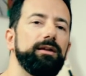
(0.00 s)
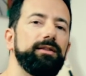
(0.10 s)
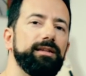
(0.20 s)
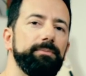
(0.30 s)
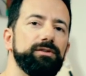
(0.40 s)

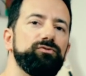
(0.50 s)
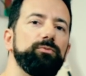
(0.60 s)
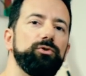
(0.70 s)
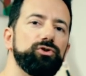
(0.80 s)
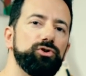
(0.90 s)
That means
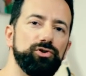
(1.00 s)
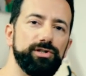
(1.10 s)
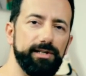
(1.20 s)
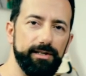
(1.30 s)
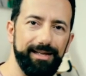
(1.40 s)
from your
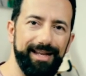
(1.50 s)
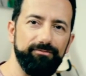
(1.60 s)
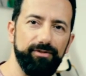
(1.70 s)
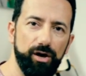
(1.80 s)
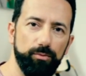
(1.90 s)
social
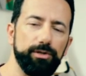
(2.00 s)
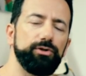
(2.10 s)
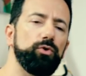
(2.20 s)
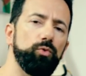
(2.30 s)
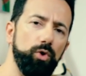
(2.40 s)

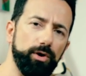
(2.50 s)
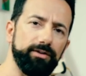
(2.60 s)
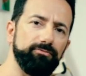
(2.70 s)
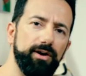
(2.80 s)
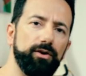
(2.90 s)
environment, your work
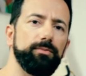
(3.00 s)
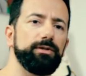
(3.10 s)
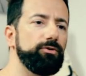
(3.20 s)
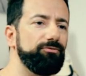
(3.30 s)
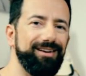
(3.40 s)

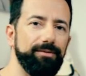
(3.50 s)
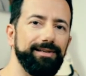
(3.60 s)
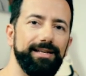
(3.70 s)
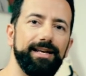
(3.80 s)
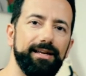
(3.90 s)
environment, your
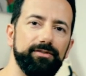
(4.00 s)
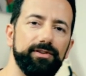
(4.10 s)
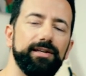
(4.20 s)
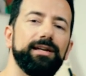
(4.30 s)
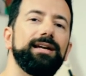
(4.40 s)
family and
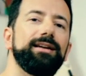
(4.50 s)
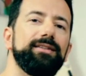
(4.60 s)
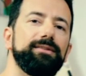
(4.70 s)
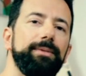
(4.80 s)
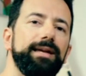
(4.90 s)
everything,
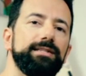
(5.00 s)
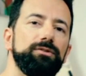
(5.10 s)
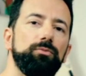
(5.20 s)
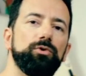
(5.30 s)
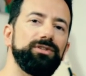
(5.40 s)
that makes
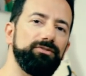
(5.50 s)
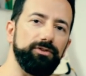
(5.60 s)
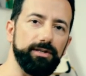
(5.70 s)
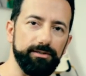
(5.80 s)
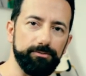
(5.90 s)
it more
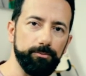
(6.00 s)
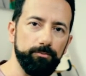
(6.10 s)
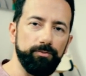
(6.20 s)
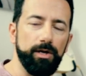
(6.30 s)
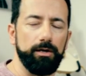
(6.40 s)
difficult.
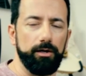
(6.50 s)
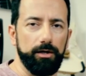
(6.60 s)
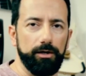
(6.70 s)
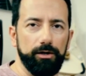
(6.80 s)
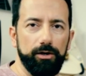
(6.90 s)

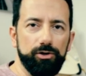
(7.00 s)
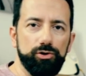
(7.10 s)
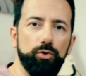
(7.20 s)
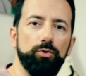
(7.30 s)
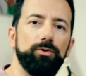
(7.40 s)

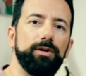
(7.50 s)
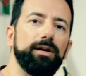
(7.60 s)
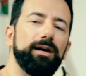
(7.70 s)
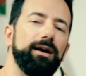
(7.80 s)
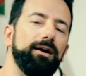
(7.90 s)
So
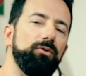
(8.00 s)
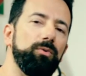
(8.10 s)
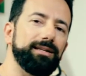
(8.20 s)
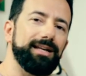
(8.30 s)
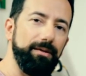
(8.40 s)

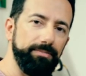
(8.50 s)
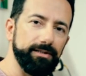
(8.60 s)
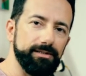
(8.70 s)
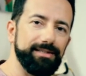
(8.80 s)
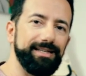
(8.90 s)
what
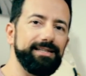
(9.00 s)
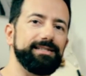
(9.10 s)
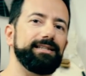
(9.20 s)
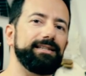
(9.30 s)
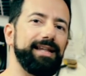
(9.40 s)
happens is
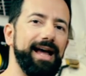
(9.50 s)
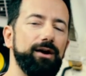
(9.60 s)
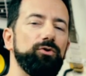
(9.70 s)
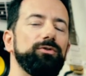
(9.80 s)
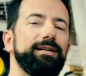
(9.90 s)
that
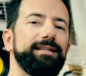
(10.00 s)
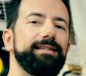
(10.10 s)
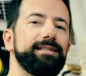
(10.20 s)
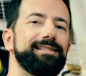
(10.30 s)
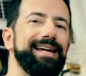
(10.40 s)
now
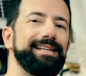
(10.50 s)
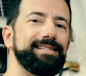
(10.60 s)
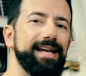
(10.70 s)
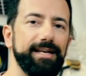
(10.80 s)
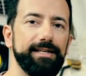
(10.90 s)
it is a
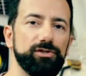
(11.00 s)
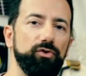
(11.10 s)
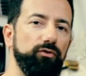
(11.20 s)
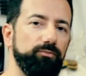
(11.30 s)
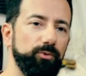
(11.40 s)
challenge
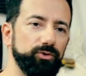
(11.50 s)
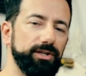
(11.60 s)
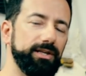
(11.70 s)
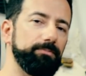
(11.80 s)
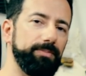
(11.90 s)
of
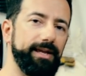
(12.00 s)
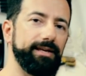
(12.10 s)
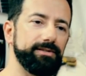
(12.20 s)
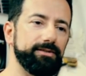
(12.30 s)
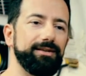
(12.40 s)
putting in
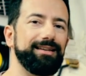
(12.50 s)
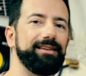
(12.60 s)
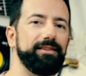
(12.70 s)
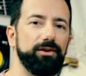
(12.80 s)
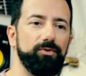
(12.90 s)
place
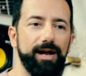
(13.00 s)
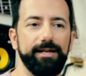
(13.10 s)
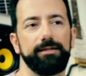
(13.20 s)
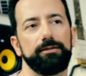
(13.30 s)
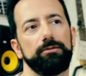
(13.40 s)
the
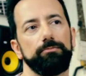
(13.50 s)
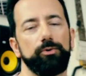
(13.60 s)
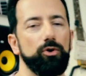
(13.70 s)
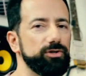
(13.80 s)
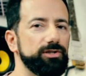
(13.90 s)
right
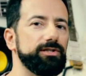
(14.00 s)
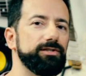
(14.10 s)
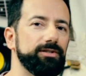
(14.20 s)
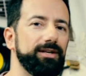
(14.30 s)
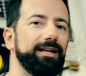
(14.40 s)

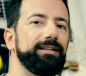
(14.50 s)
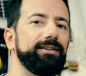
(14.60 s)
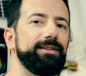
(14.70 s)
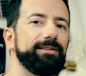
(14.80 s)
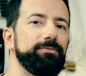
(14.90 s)
processes
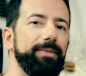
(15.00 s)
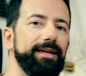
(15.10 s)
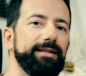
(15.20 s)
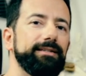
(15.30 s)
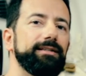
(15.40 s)
that
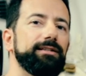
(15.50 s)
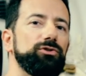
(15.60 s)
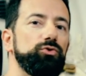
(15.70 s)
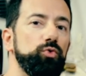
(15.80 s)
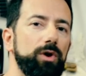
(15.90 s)
make it
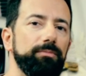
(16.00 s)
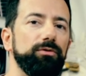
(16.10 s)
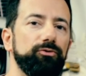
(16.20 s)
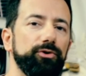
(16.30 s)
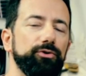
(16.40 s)

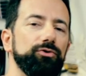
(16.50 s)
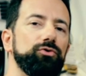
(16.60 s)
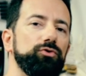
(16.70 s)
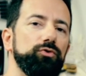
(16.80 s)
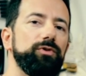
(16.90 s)
doable for you
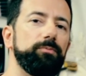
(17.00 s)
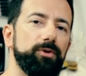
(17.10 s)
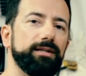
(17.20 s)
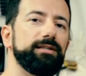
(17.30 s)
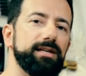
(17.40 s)
to do the
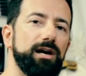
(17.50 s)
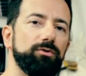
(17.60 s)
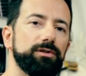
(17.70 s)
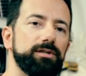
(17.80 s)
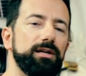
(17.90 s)
practice
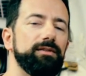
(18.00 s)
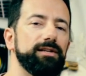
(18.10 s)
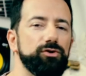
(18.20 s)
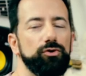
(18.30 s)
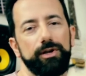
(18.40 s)
hours
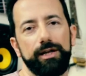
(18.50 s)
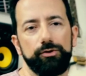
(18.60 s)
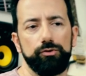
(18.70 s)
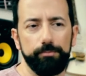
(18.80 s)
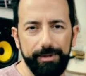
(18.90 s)
that's going to
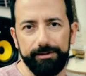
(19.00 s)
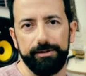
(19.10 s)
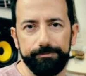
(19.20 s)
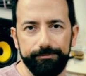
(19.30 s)
get you better.